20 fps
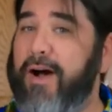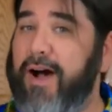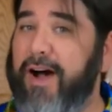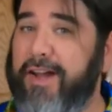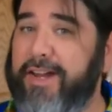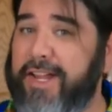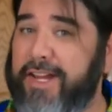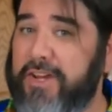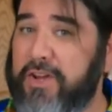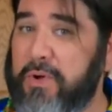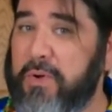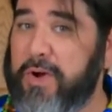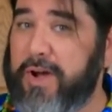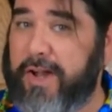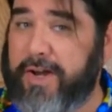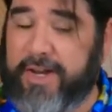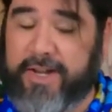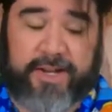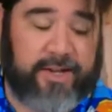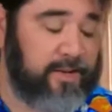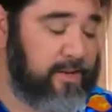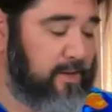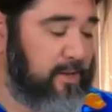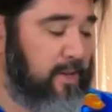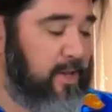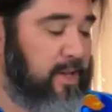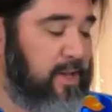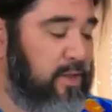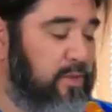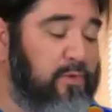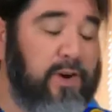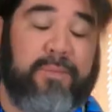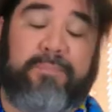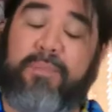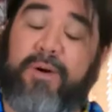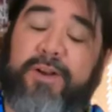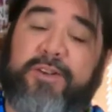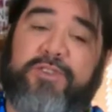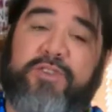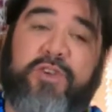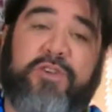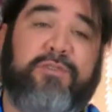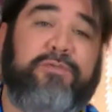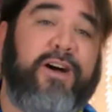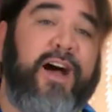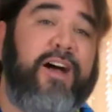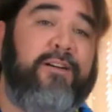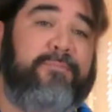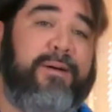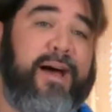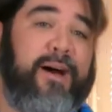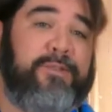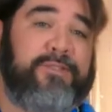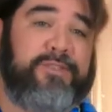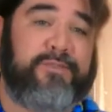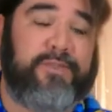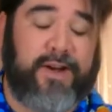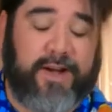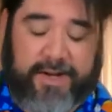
honeydew honey. 3.25 pounds of